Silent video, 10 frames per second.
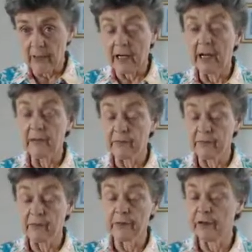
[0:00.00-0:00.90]
I
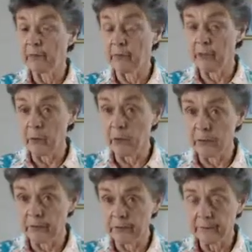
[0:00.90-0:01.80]
preferred spring
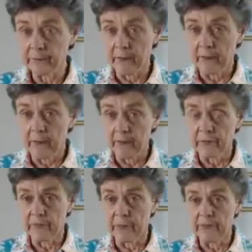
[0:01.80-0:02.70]
water,
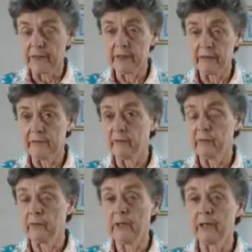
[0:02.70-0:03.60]
trying to get
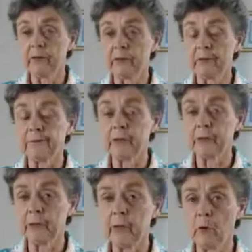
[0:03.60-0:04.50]
regular
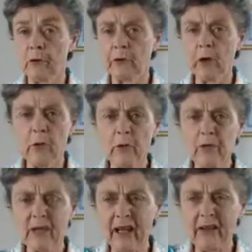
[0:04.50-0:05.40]
spring water in
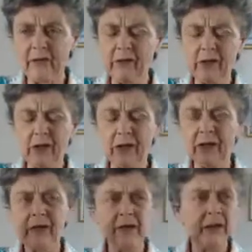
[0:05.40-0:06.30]
almost every
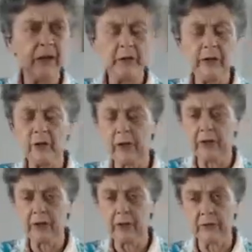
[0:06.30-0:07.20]
every area around
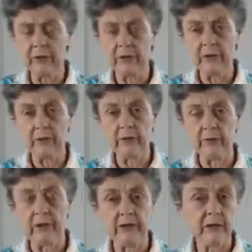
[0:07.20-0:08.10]
the country. You'll
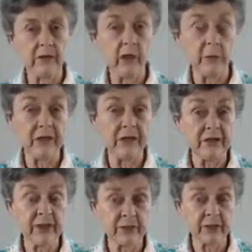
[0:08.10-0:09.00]
find companies
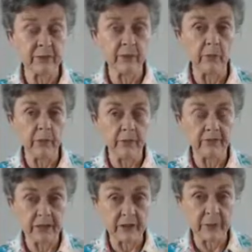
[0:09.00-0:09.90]
selling spring water if
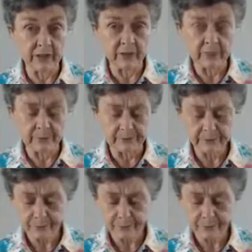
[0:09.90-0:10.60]
that's possible.